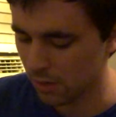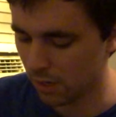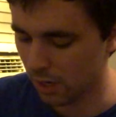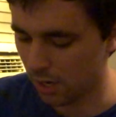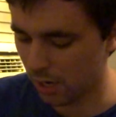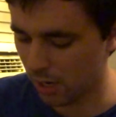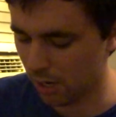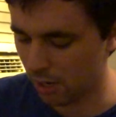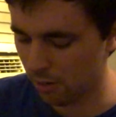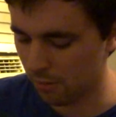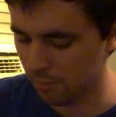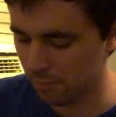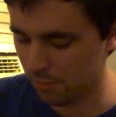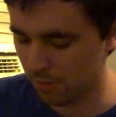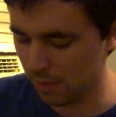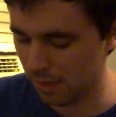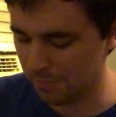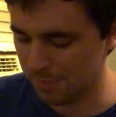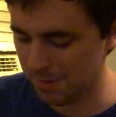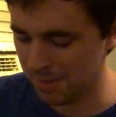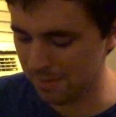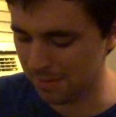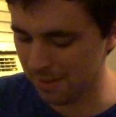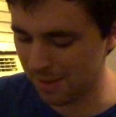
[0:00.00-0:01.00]
Um, I
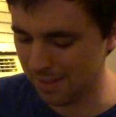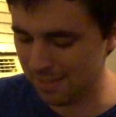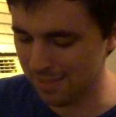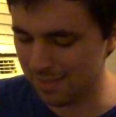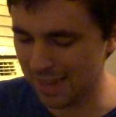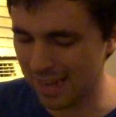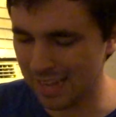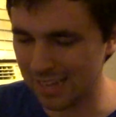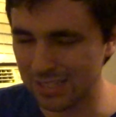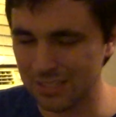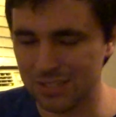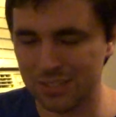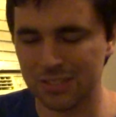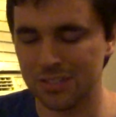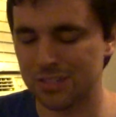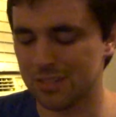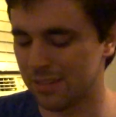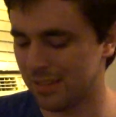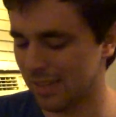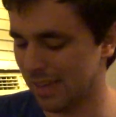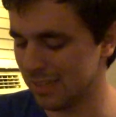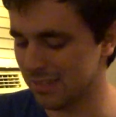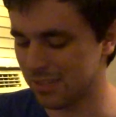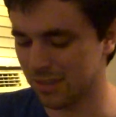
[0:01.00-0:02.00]
mean, and
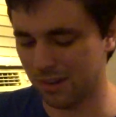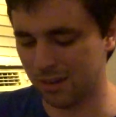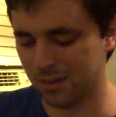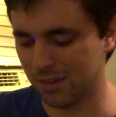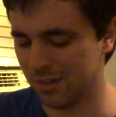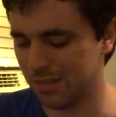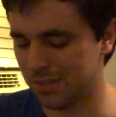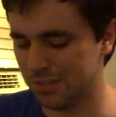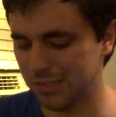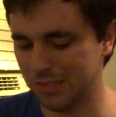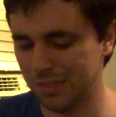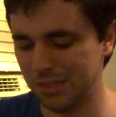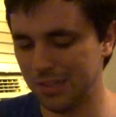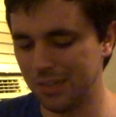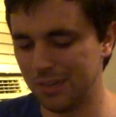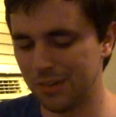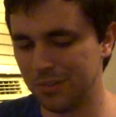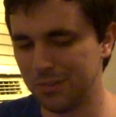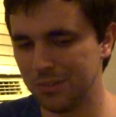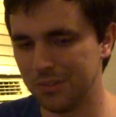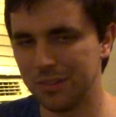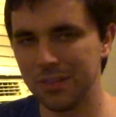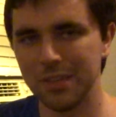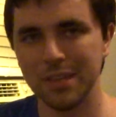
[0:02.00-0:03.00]
that's that's honestly the
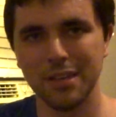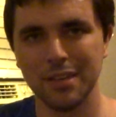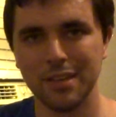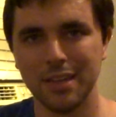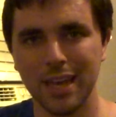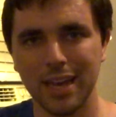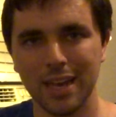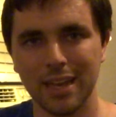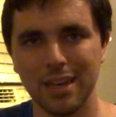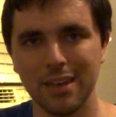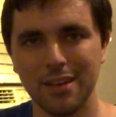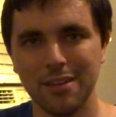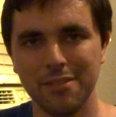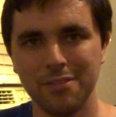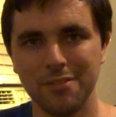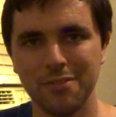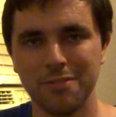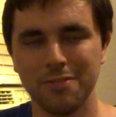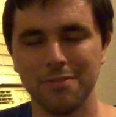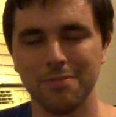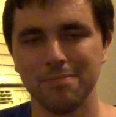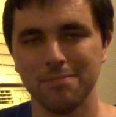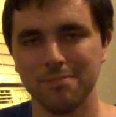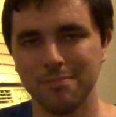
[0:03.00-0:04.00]
only
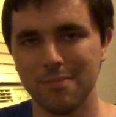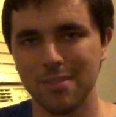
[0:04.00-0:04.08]
negative